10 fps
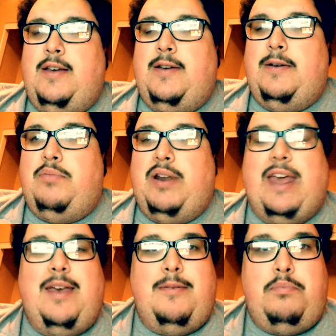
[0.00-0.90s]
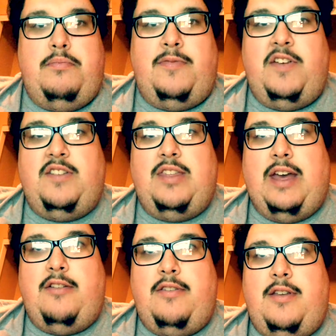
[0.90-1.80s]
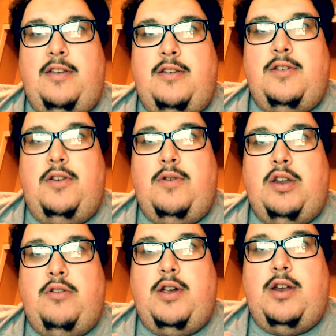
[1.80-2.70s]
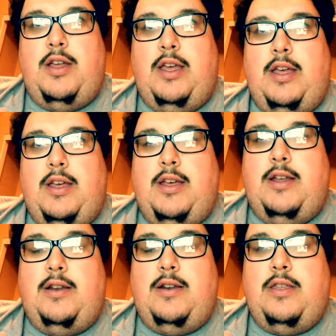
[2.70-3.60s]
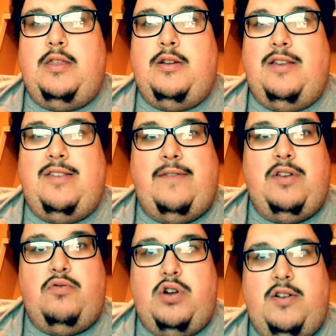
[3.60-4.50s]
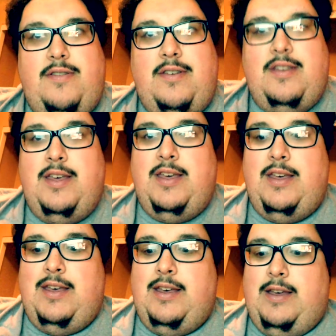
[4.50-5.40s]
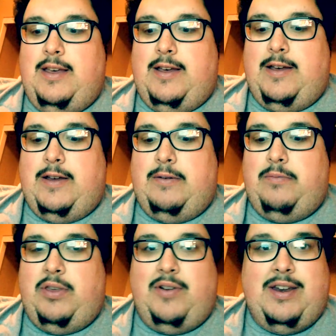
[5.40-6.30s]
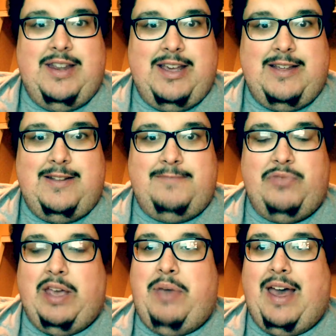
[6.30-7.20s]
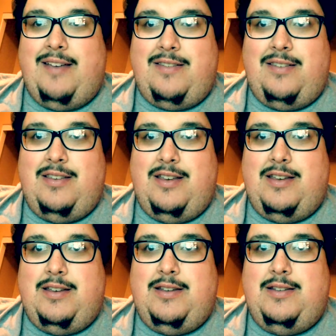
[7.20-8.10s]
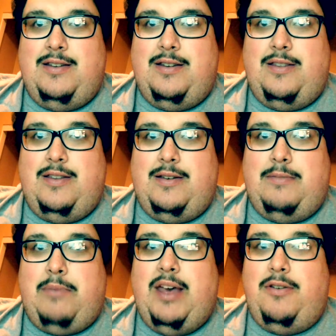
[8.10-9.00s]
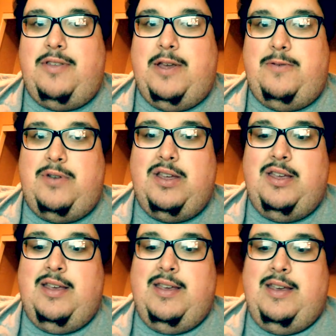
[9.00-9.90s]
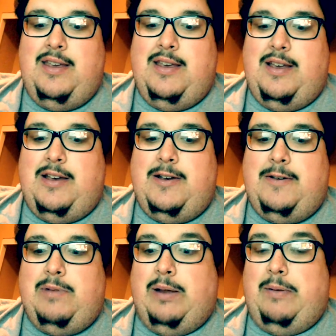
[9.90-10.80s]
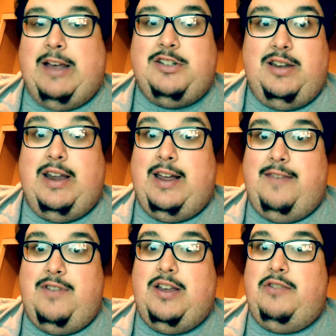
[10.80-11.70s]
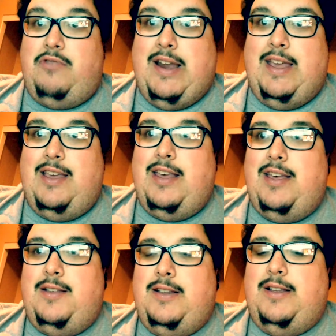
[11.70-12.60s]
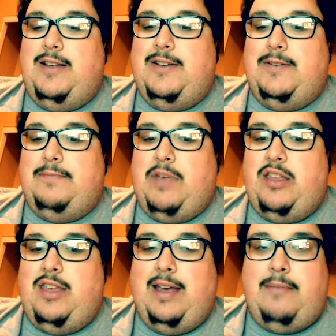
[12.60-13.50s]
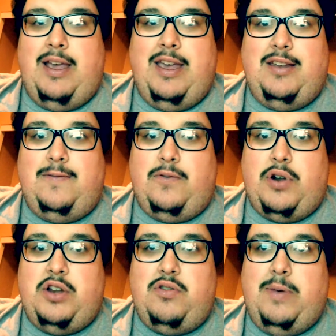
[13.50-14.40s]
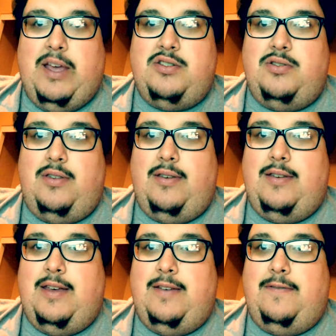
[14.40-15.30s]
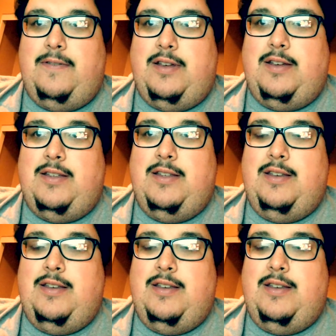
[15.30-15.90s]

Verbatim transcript: Um, but I hit fifty thousand two hundred thirty-seven words, um, so I did it. I passed the the milestone. Um, I'm actually not even done writing yet. Um, I think I might get to four hundred pages if uh,